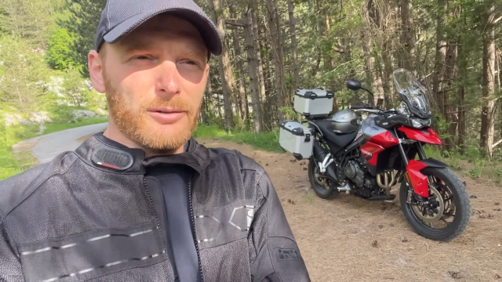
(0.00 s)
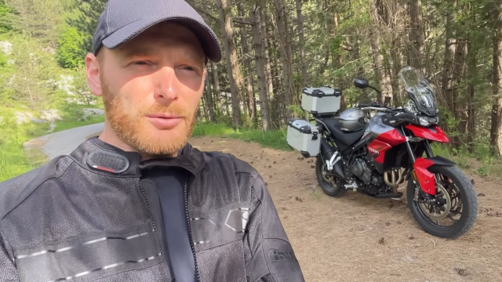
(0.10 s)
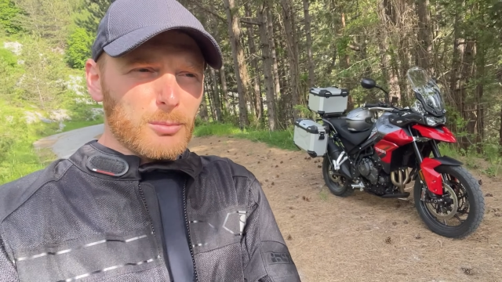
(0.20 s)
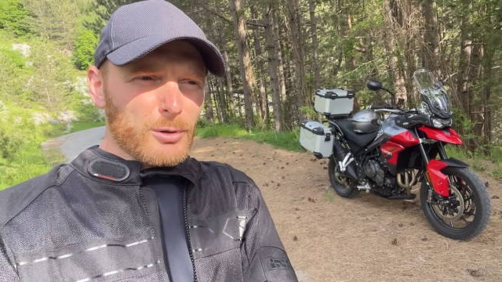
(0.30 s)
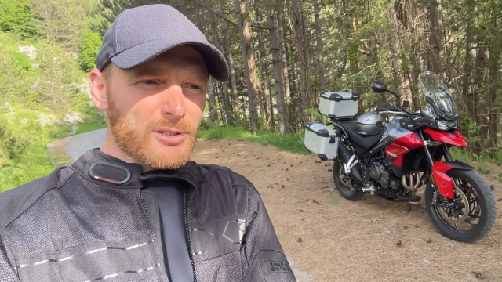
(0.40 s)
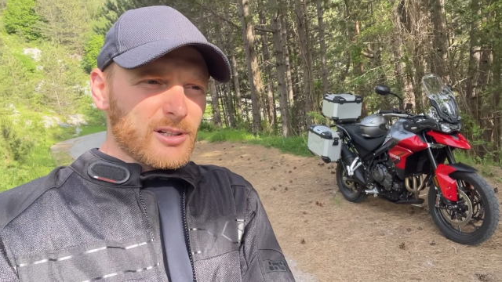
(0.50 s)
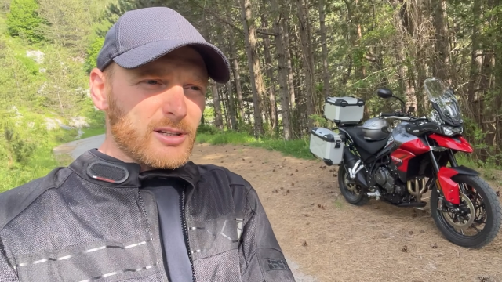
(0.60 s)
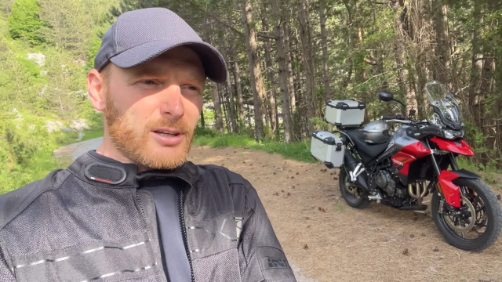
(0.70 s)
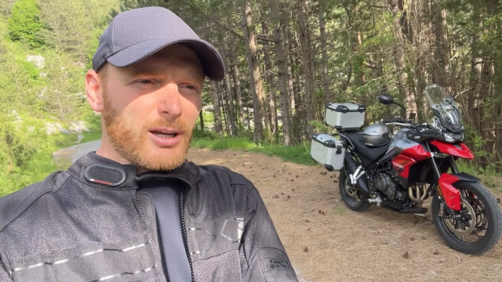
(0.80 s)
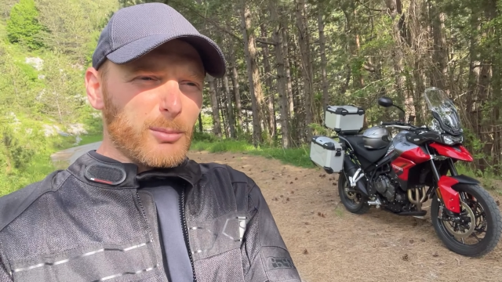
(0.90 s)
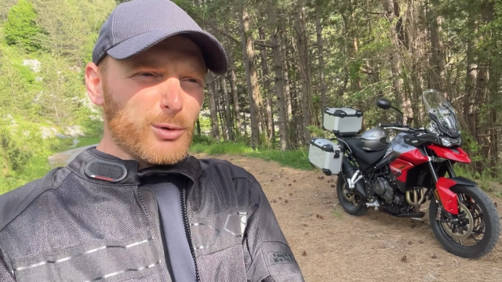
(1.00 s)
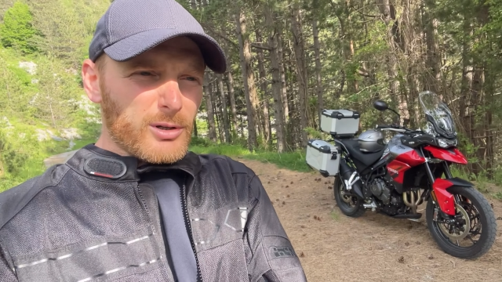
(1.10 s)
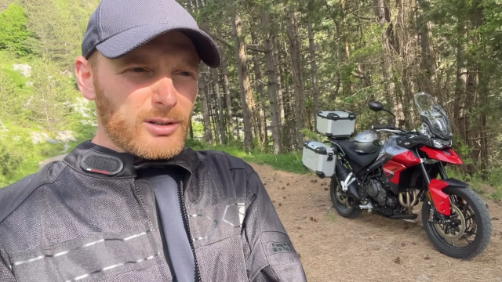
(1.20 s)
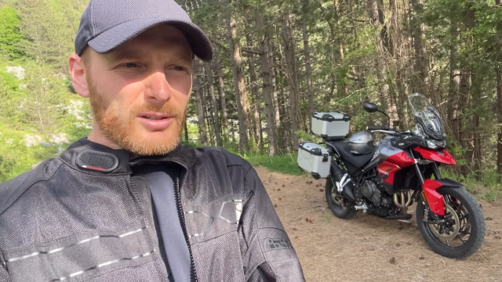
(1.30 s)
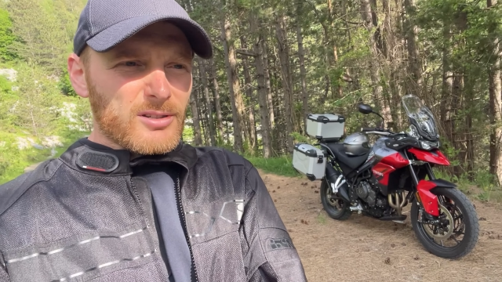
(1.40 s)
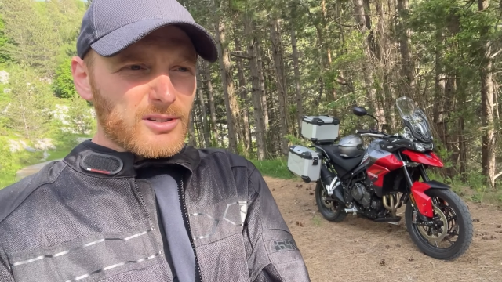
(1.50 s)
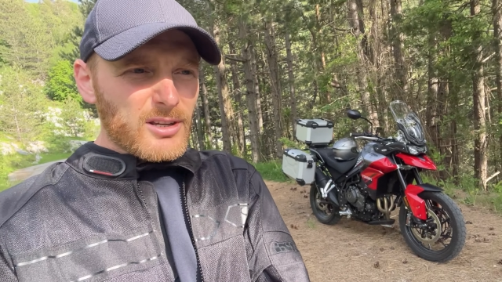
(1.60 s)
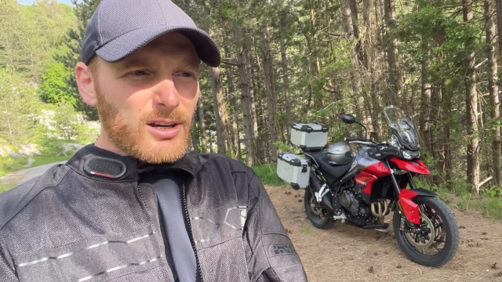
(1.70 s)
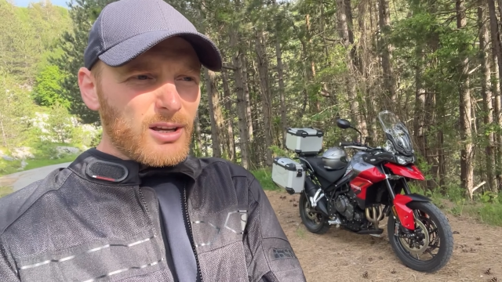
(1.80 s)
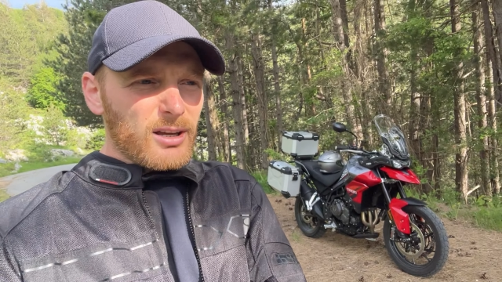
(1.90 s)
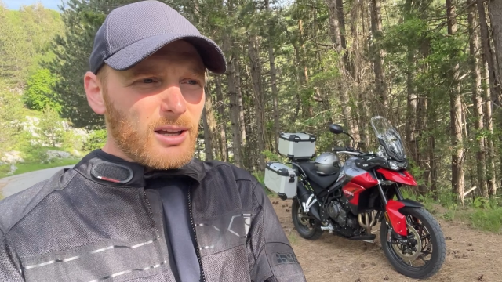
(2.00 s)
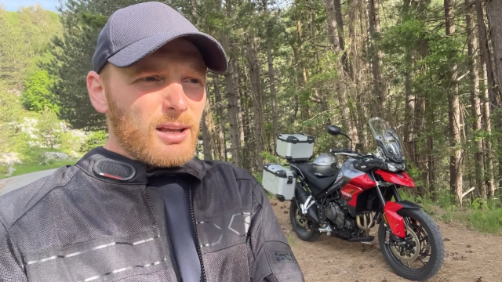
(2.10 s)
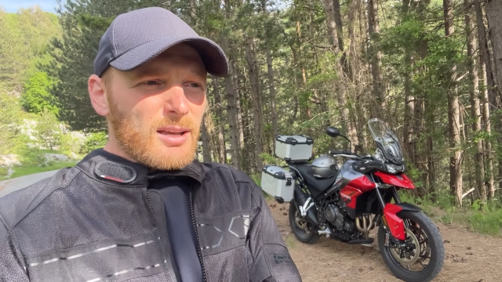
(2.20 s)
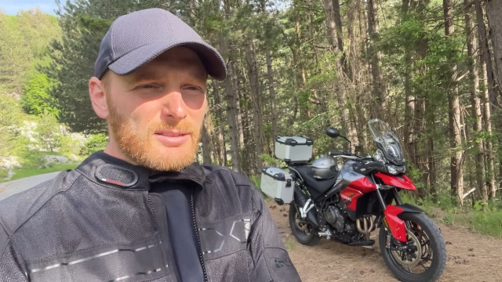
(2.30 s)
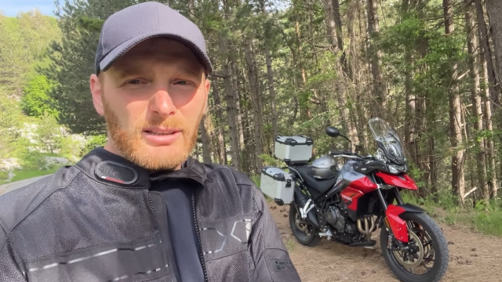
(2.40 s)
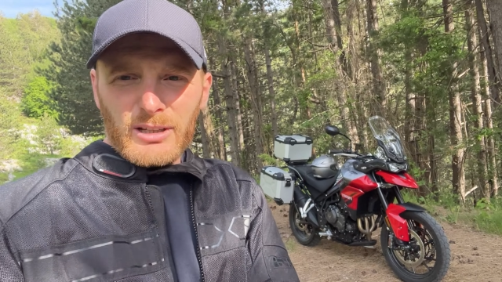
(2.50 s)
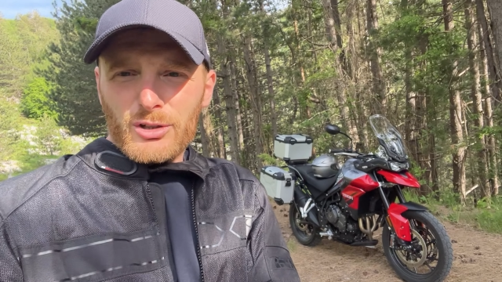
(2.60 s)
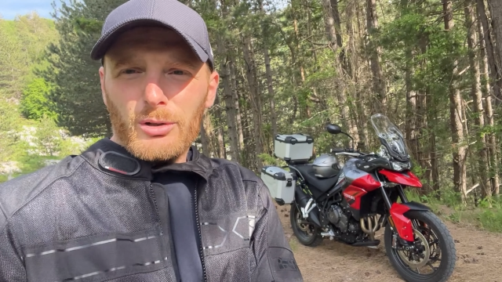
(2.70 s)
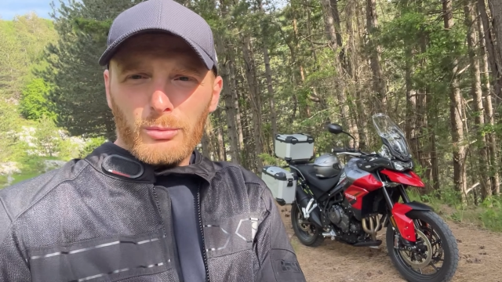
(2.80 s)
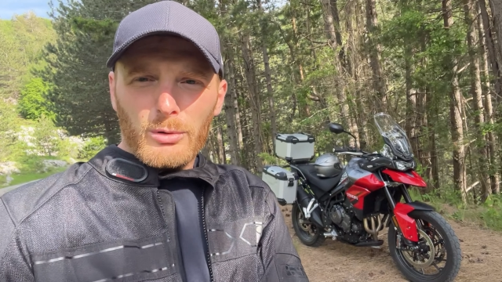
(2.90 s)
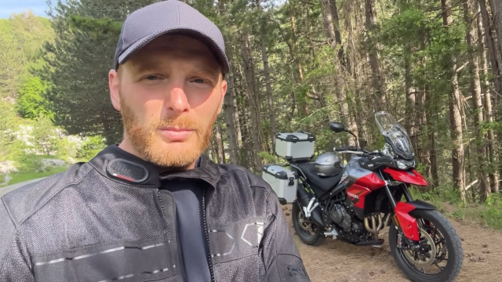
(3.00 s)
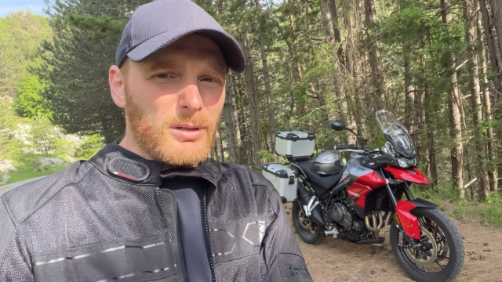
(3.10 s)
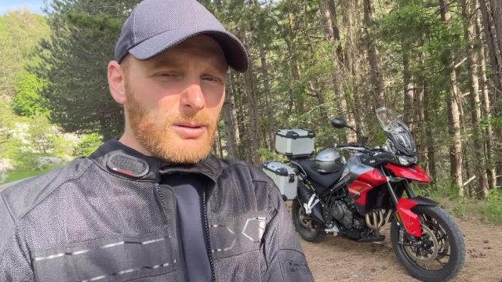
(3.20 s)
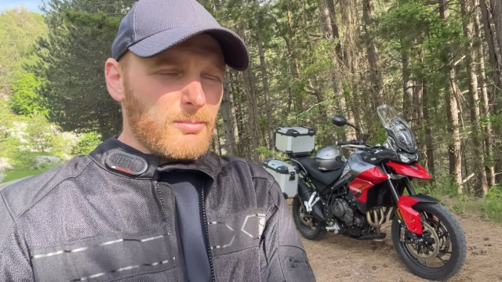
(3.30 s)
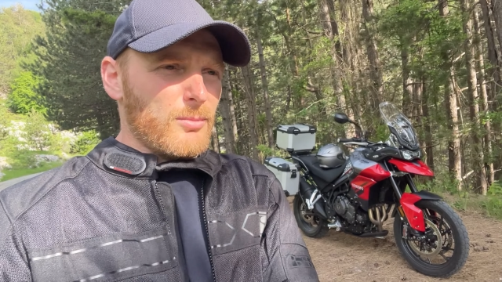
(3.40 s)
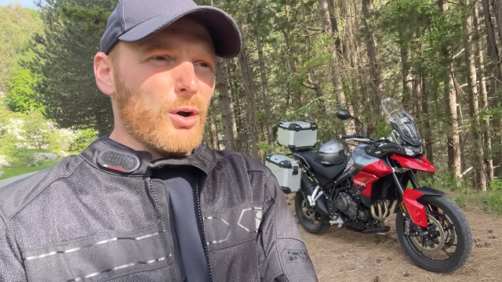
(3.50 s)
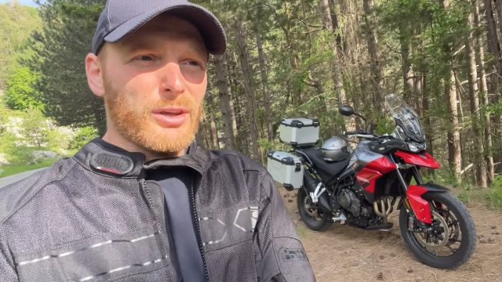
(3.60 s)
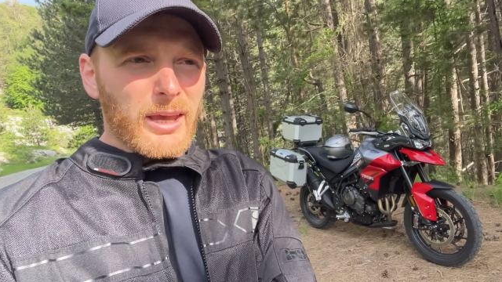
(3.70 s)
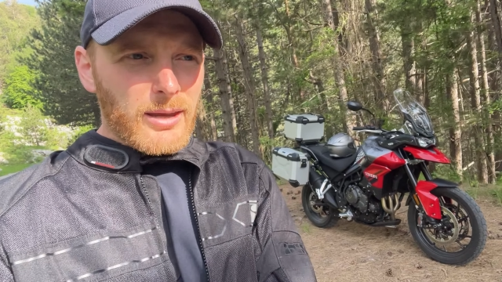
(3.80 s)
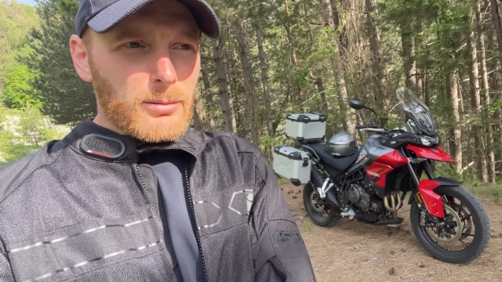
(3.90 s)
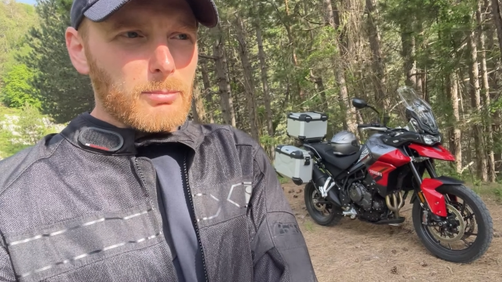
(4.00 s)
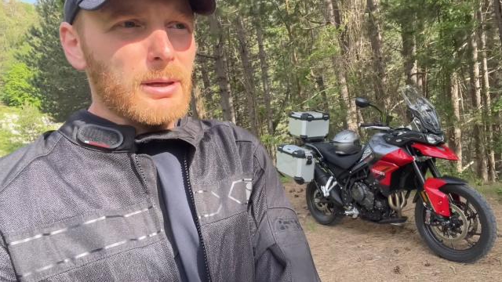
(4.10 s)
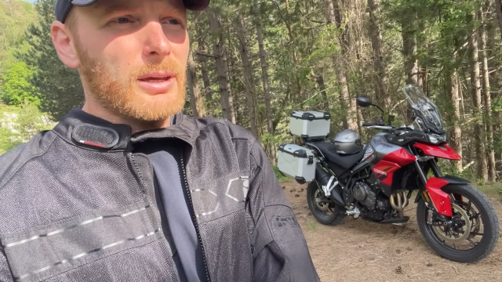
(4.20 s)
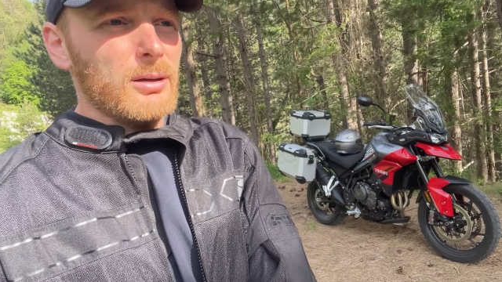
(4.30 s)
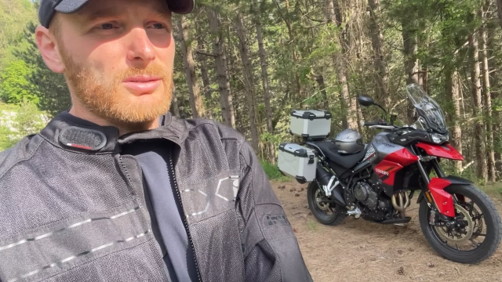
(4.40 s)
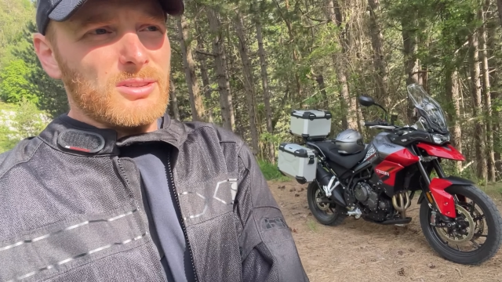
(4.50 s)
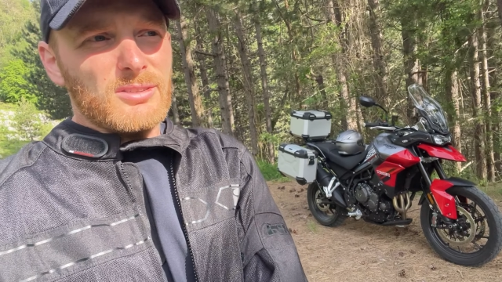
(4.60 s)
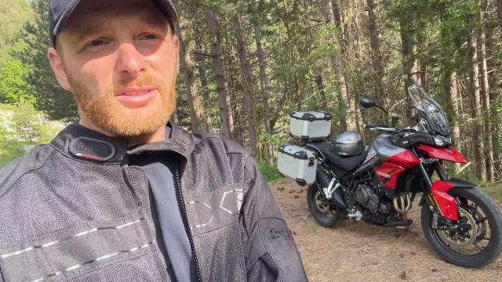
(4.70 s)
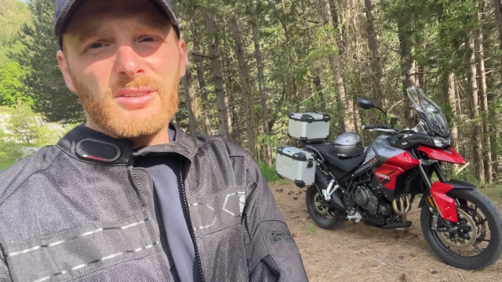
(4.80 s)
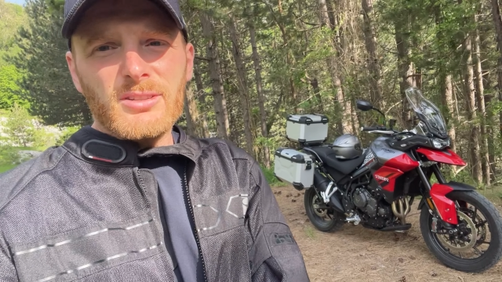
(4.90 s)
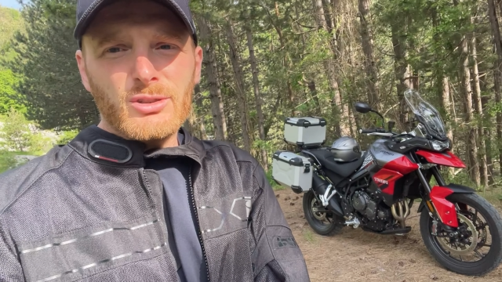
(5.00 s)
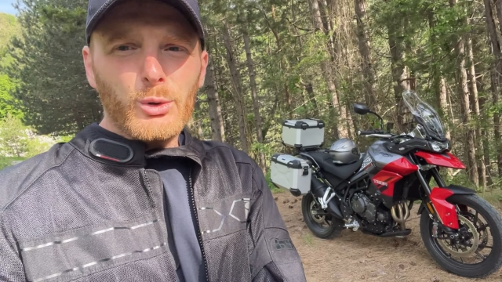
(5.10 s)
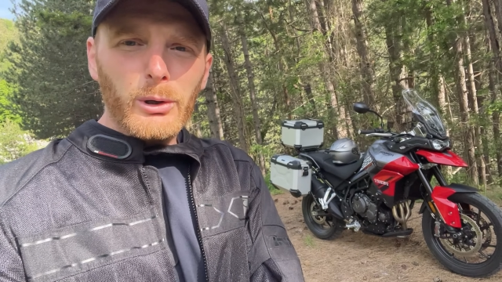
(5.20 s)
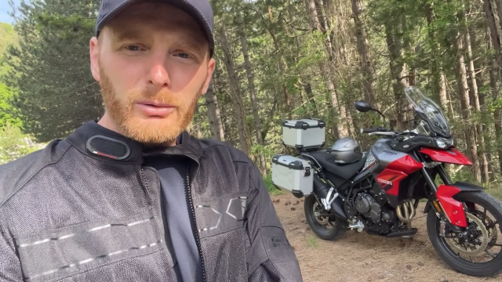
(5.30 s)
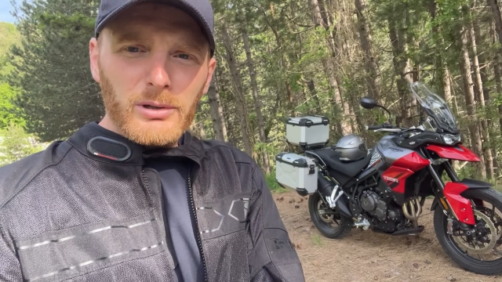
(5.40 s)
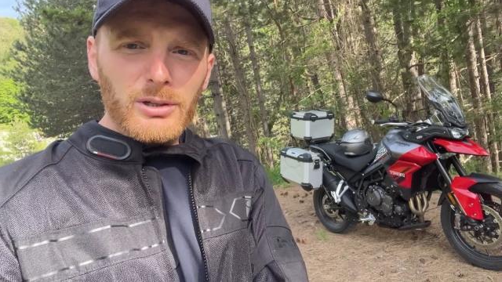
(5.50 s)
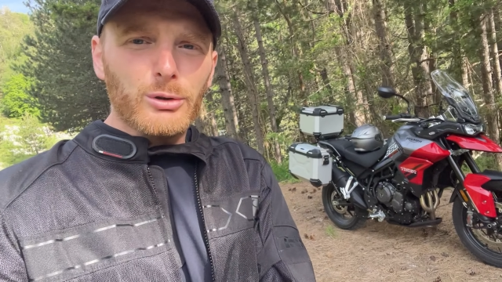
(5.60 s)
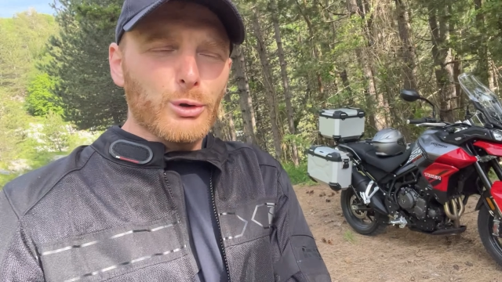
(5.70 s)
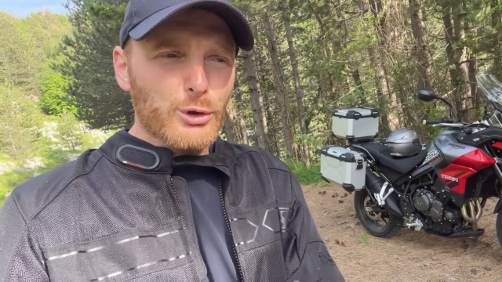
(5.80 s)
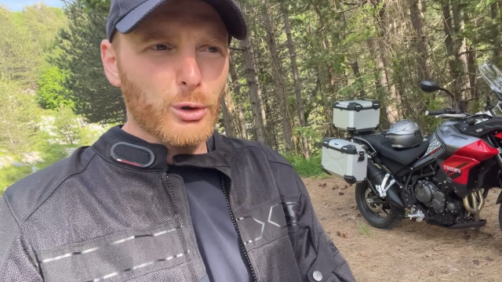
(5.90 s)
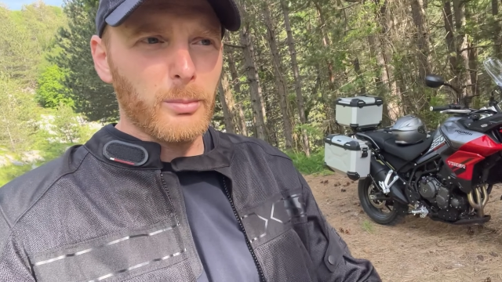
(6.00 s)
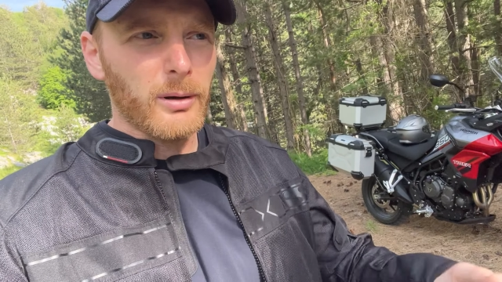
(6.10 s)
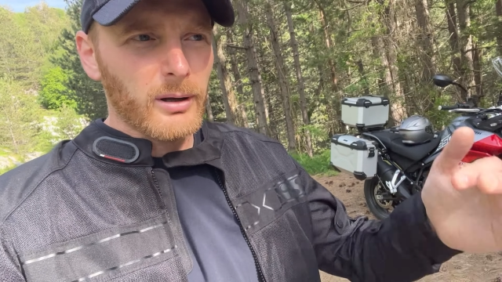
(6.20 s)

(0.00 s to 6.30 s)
If you're mostly commuting in the city, that actually would be okay, because in the city you anyway need to stop